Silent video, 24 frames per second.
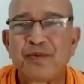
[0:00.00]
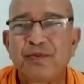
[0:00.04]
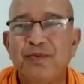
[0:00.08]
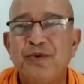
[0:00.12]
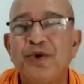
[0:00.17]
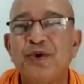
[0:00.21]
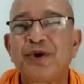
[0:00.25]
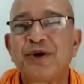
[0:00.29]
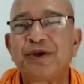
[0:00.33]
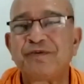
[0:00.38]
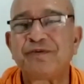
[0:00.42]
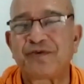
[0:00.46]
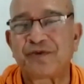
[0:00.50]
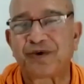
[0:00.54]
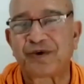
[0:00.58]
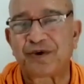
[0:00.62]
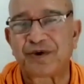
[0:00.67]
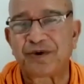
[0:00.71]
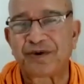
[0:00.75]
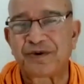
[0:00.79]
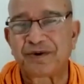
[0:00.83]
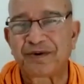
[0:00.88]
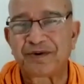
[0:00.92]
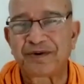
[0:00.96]
Beautiful
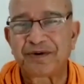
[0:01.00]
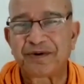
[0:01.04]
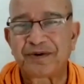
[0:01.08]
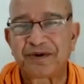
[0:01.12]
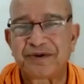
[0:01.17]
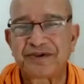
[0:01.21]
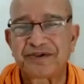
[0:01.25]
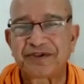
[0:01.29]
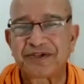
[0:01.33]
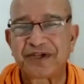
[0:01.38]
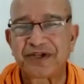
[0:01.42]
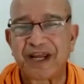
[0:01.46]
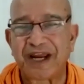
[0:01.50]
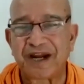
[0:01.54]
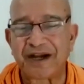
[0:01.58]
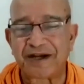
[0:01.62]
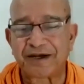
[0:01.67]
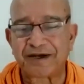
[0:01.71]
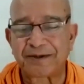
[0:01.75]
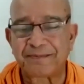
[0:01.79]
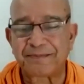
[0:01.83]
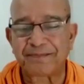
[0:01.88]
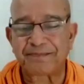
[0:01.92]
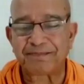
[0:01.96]

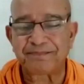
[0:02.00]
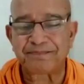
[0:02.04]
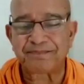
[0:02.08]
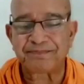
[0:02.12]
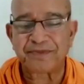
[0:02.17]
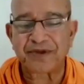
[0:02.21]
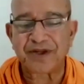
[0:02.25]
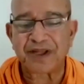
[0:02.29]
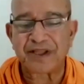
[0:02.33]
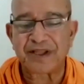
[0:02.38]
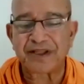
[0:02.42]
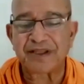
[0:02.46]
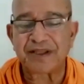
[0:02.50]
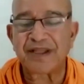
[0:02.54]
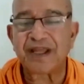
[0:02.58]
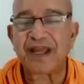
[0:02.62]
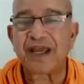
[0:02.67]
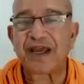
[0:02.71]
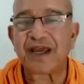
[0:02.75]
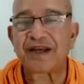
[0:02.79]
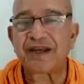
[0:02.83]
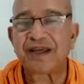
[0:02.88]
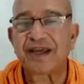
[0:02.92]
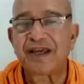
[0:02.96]
state.
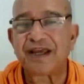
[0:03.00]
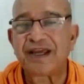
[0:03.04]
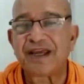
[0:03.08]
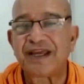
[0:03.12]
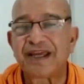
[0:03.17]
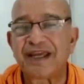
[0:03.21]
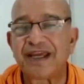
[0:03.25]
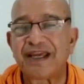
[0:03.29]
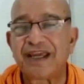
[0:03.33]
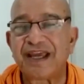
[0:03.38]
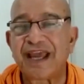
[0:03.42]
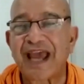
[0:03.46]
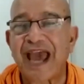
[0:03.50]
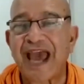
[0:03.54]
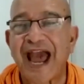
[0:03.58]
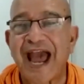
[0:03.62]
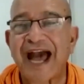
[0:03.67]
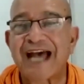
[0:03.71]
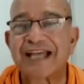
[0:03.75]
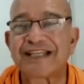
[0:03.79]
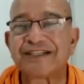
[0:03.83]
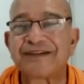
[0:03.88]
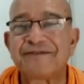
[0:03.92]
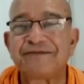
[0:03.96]
There he,
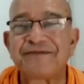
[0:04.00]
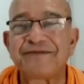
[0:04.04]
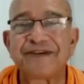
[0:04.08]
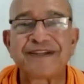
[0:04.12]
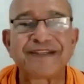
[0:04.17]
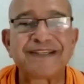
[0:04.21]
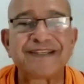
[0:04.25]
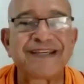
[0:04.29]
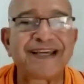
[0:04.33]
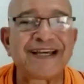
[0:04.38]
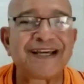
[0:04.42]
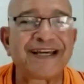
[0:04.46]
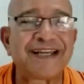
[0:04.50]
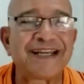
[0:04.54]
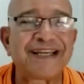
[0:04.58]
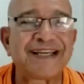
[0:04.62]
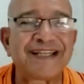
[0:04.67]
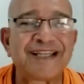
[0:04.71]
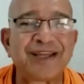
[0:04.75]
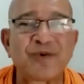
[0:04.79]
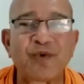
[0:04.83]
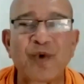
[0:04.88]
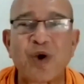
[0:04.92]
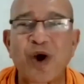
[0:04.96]
as if he is
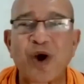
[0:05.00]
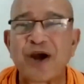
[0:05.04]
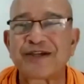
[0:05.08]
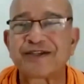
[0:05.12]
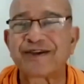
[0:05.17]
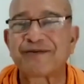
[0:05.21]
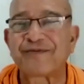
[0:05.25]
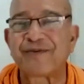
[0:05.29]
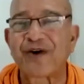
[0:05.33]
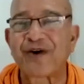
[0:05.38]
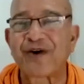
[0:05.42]
hearing the voice of